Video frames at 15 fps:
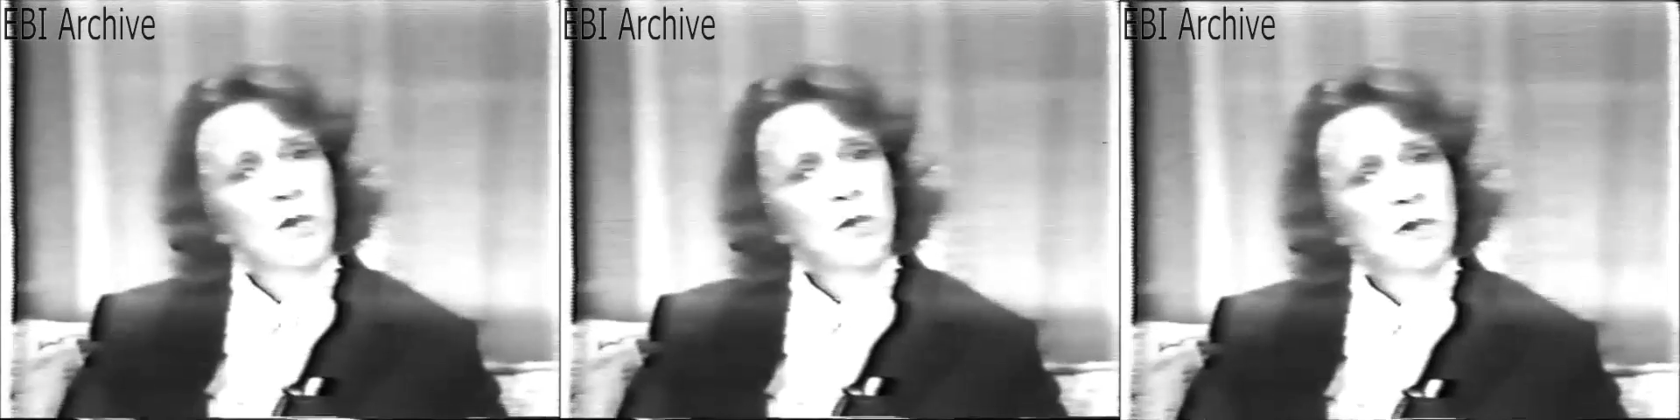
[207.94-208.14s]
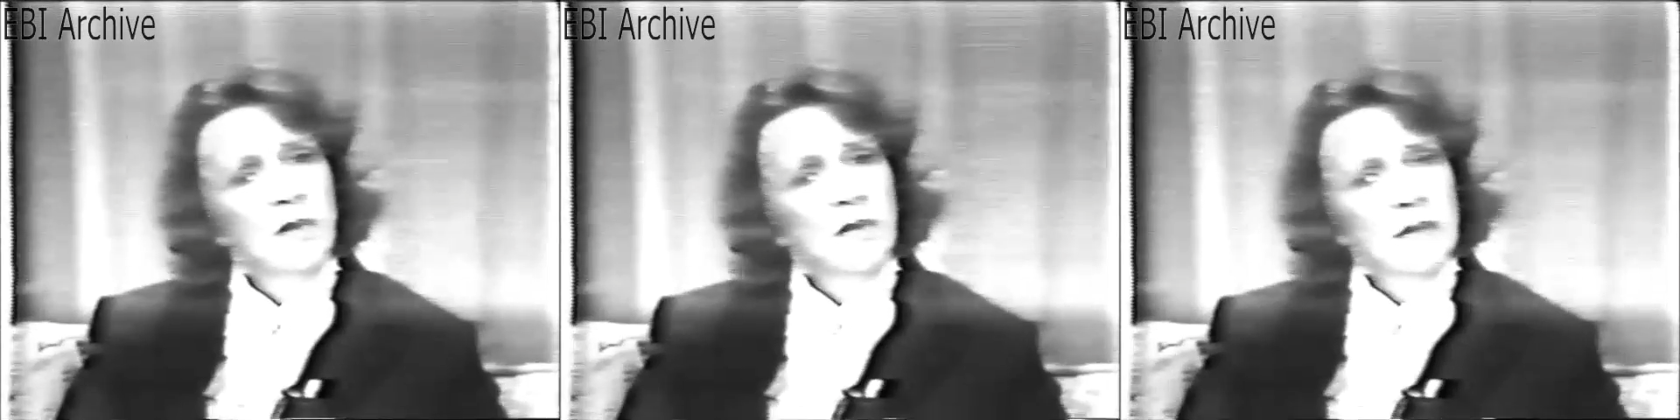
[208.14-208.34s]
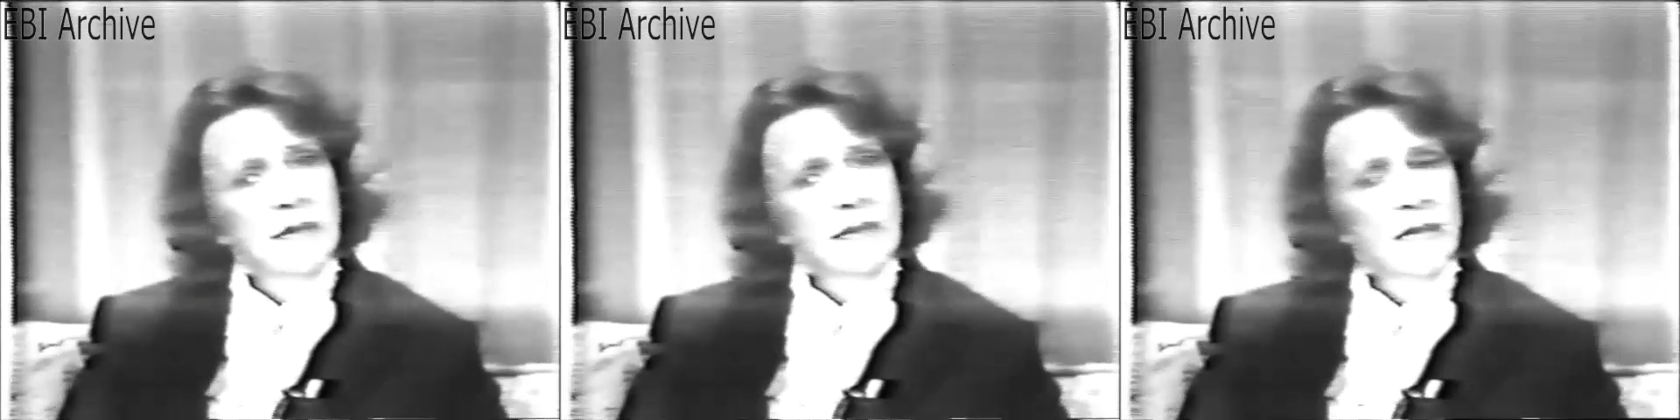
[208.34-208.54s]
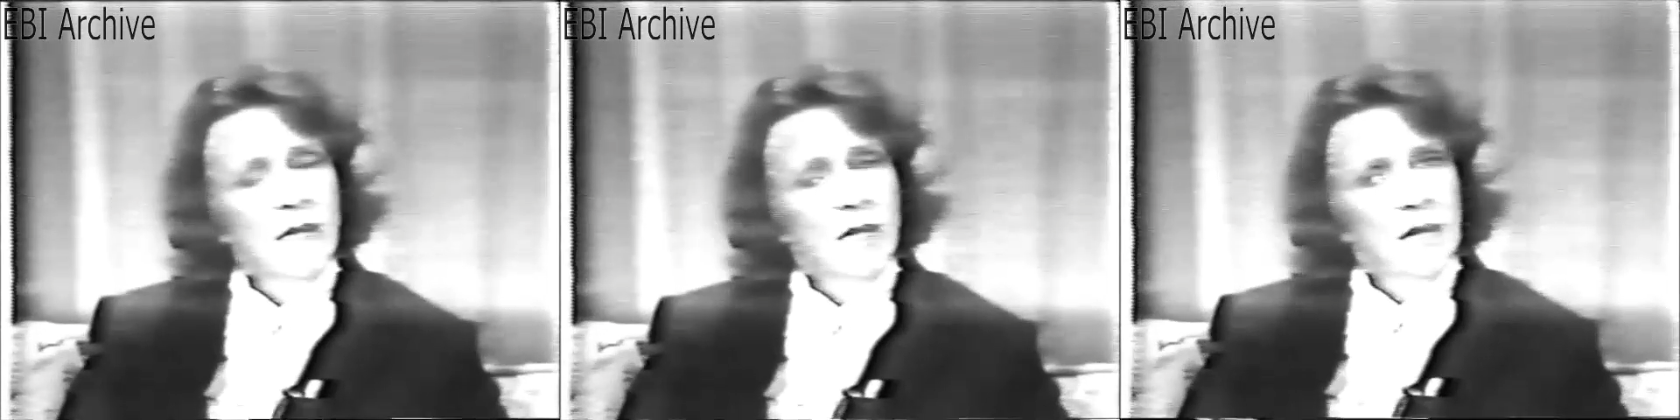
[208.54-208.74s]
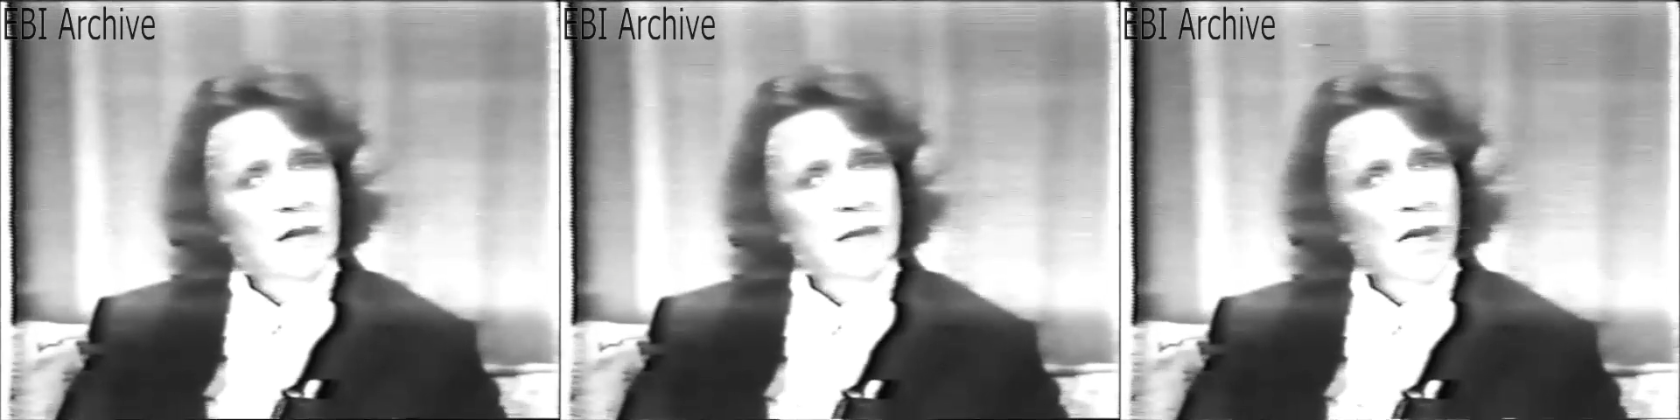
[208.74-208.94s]
well,
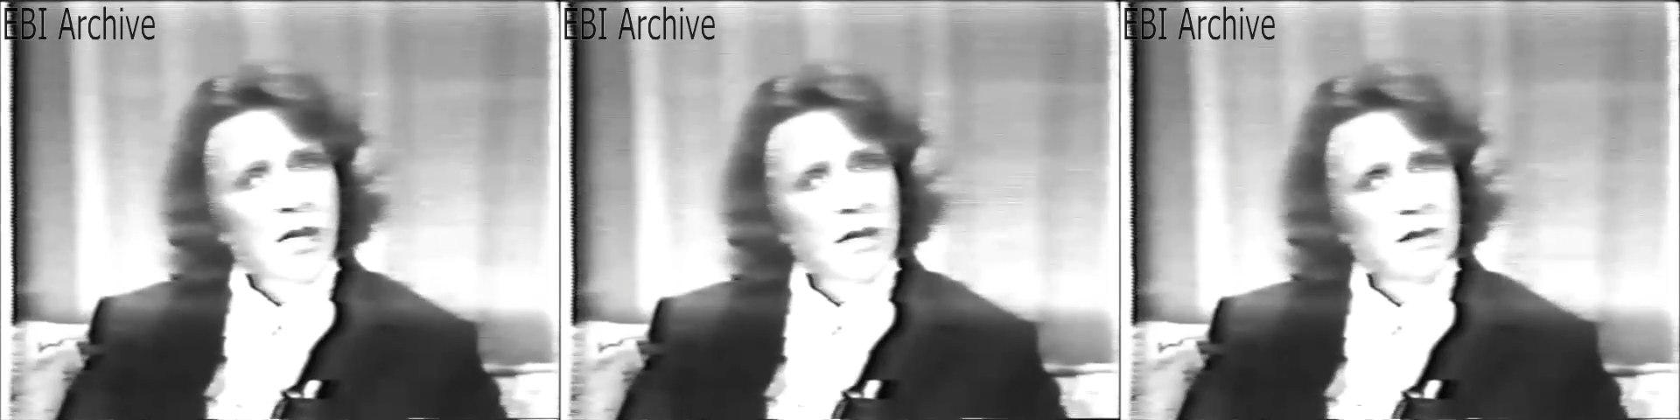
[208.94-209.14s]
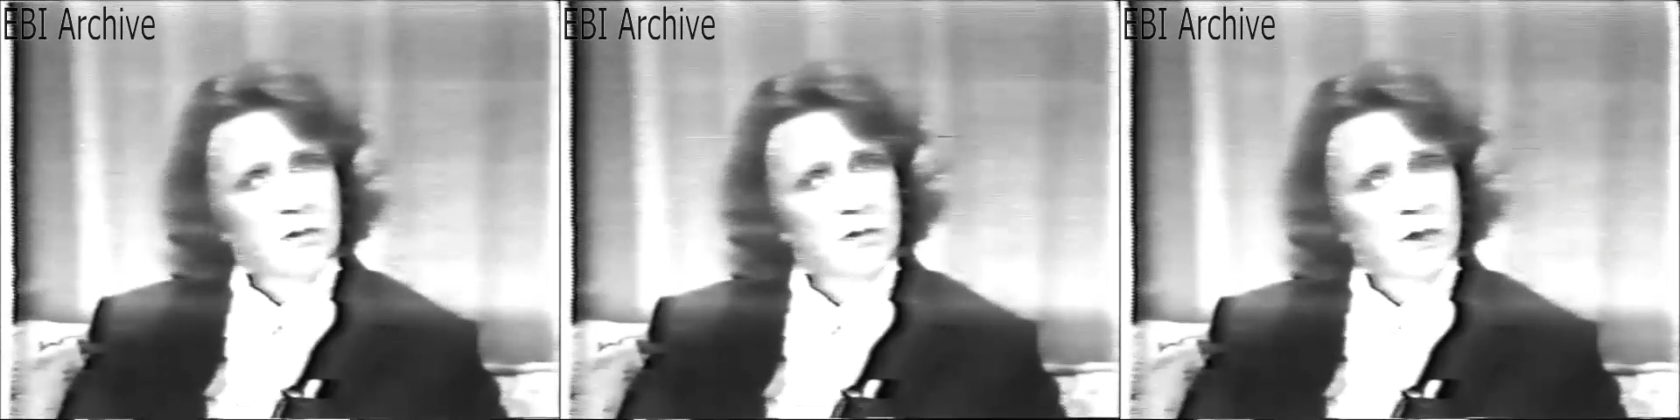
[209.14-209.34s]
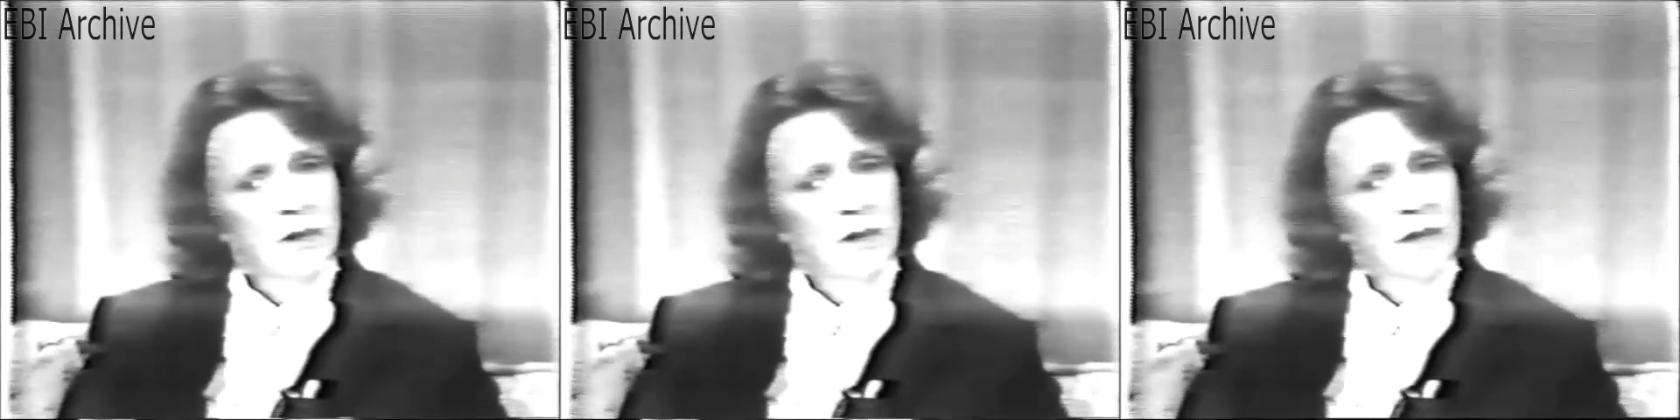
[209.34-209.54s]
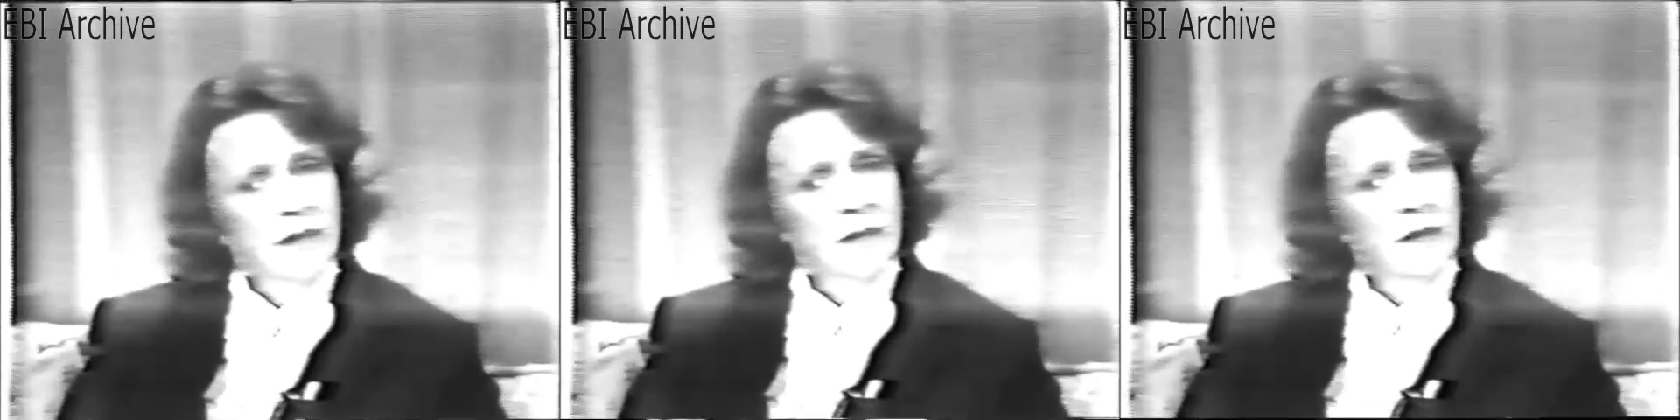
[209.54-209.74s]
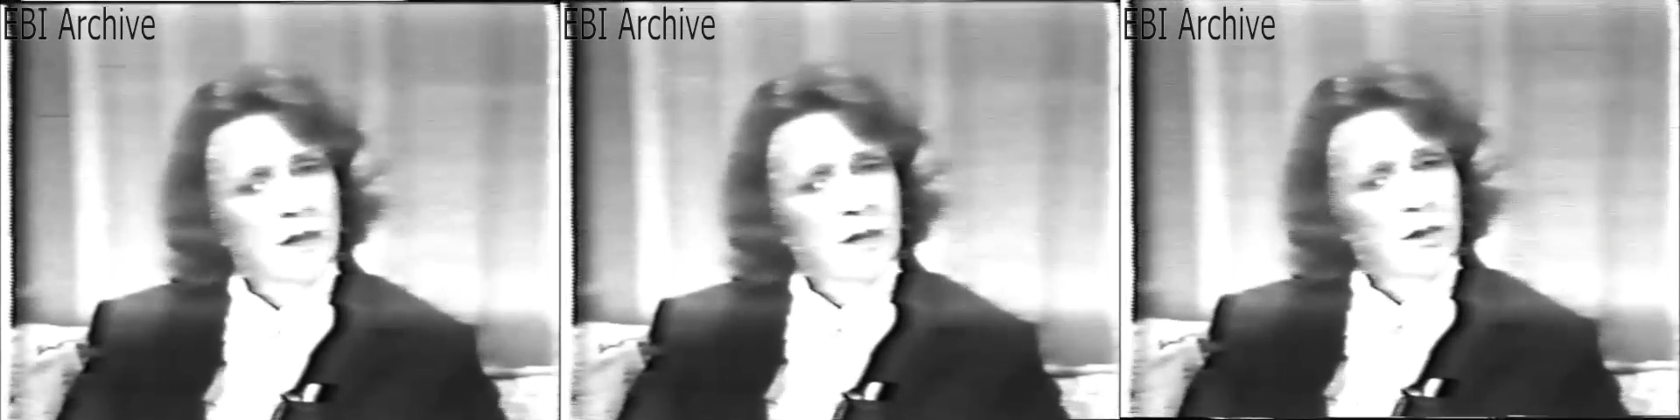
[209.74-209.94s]
in Knoxville,
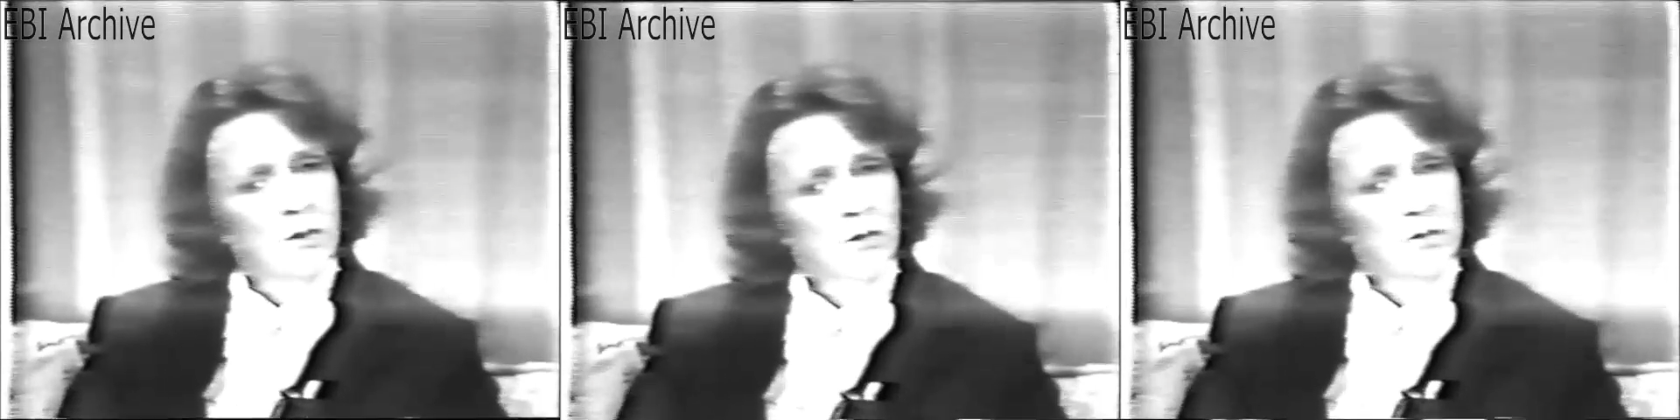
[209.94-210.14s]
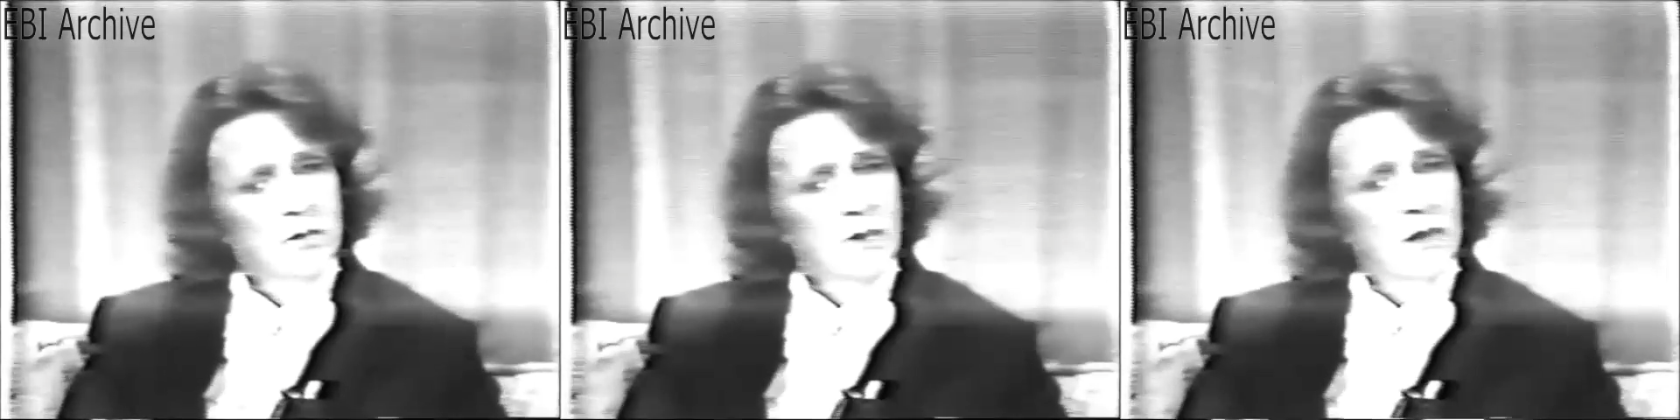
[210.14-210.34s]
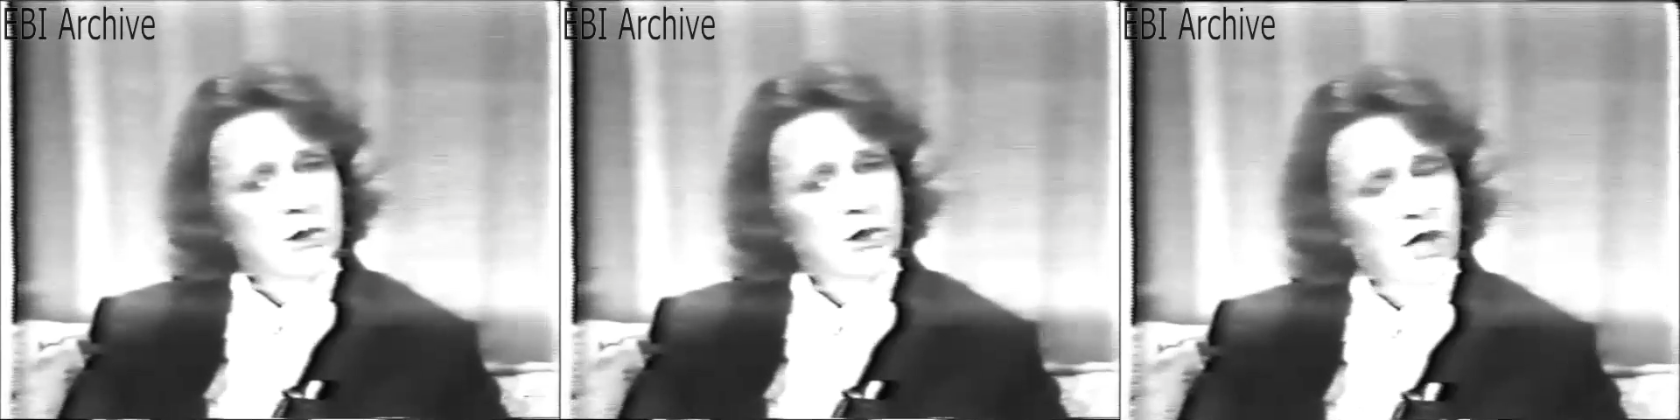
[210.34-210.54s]
in